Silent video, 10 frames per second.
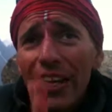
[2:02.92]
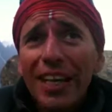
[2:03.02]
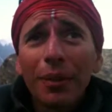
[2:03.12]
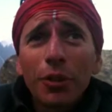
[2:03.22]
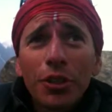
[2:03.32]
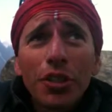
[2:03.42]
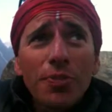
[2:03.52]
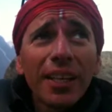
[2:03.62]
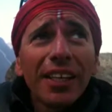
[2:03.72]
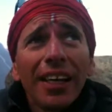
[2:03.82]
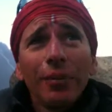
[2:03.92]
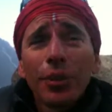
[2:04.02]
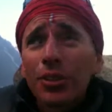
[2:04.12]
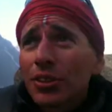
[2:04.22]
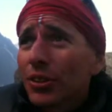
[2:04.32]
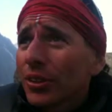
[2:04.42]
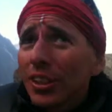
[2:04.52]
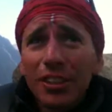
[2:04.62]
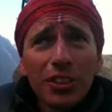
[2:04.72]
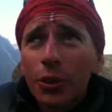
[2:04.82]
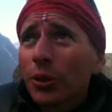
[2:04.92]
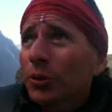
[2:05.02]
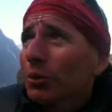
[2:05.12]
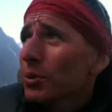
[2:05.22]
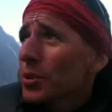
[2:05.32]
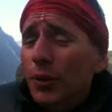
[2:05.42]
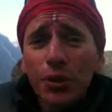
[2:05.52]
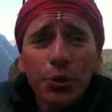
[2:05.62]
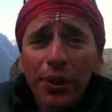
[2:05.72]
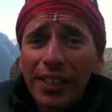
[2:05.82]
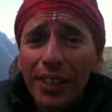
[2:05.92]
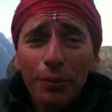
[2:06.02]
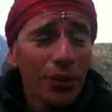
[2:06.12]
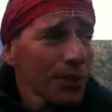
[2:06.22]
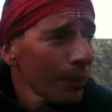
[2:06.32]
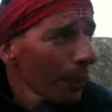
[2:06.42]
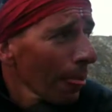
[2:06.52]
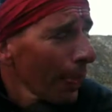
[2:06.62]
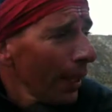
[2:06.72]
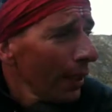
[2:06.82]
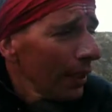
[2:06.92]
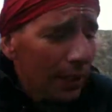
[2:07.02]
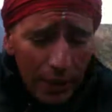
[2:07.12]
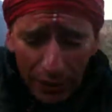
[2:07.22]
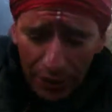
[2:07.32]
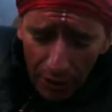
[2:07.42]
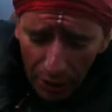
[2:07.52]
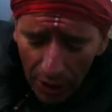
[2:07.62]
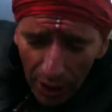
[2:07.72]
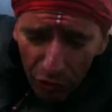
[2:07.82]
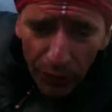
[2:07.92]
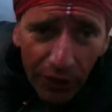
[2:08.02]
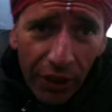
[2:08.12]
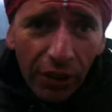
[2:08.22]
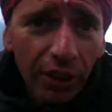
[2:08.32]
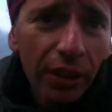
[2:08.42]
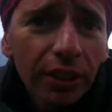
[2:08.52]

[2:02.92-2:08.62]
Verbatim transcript: the alignment, cosmic alignment, uh, internal spiritual alignment. And uh, I've been uh,